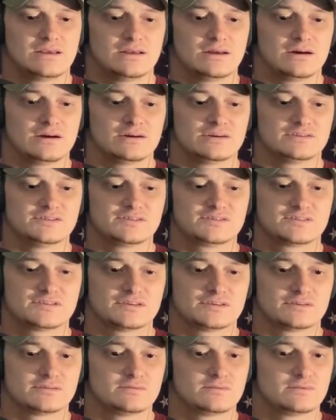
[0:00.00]
uh, just
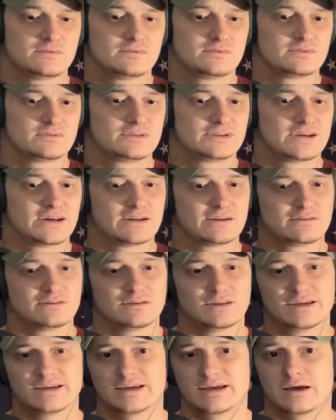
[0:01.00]
to kind of
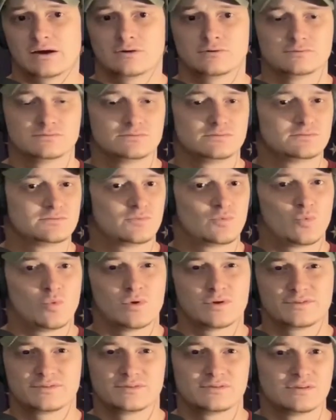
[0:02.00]
lay out
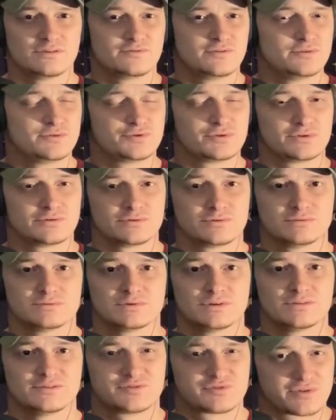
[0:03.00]
what the future
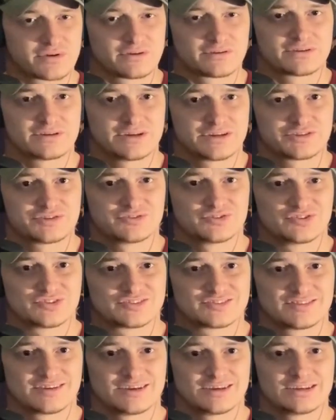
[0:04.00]
of the Trail Connection
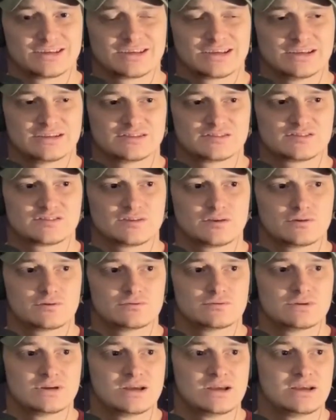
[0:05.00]
looks like. And
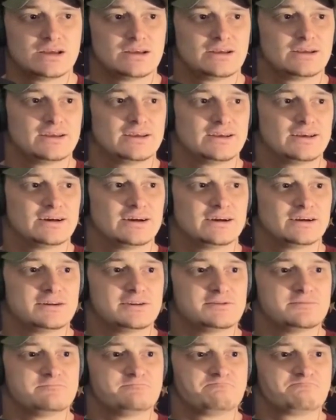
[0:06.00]
so,
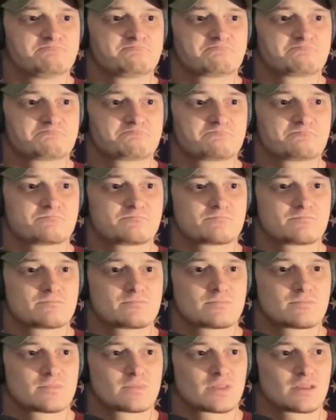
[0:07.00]
um,
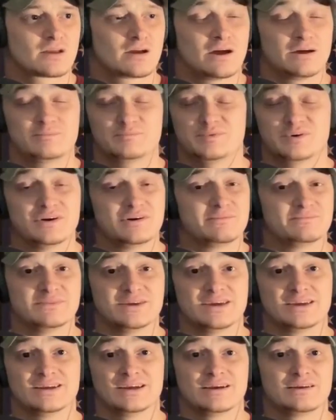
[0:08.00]
I'm pumped,
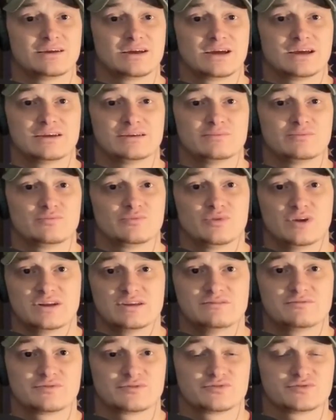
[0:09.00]
man. I, I am
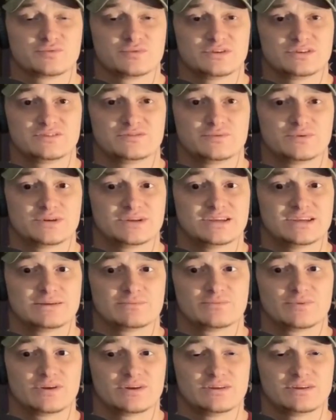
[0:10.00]
ready for 2020.
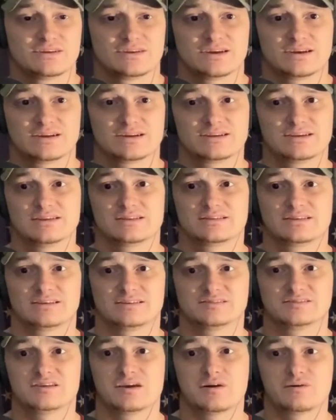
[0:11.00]
I'm ready to kind of get
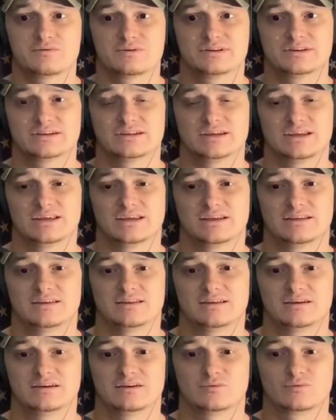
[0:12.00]
things going,
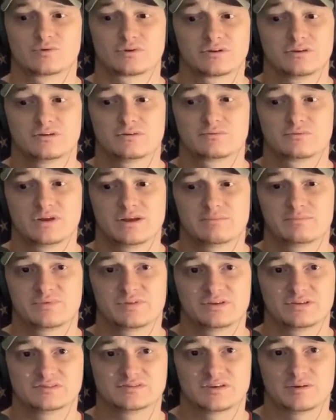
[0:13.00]
and uh, we're going to ramp
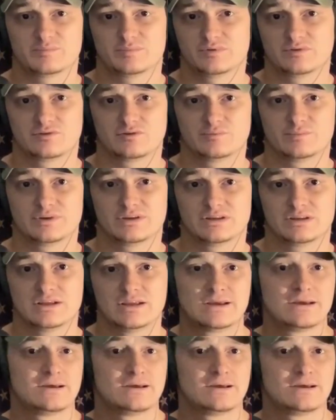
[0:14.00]
things up a little bit.